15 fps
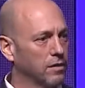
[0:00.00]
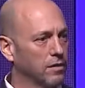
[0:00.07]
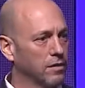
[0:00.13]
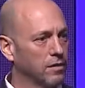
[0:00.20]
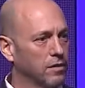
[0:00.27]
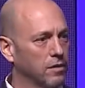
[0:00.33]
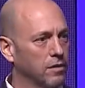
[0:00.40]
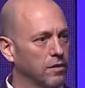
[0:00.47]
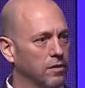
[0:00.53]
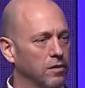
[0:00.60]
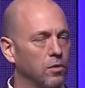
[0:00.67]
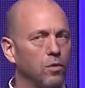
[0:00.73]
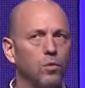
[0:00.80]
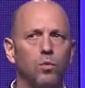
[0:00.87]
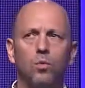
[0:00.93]

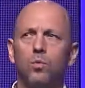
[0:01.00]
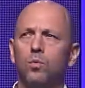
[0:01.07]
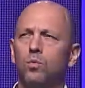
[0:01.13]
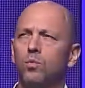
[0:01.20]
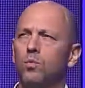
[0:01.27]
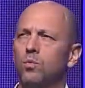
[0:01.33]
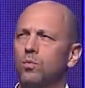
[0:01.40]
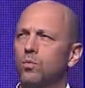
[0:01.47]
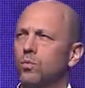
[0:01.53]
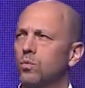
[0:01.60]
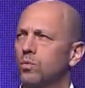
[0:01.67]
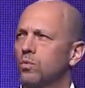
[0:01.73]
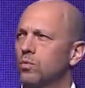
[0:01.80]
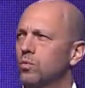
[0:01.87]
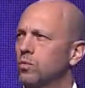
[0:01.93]

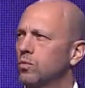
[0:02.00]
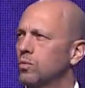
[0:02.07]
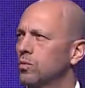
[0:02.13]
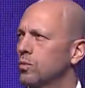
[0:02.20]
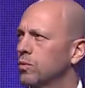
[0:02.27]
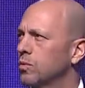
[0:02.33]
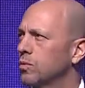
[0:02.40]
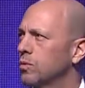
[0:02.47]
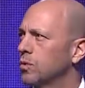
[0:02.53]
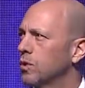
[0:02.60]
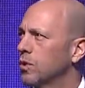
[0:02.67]
No one is speaking in this clip.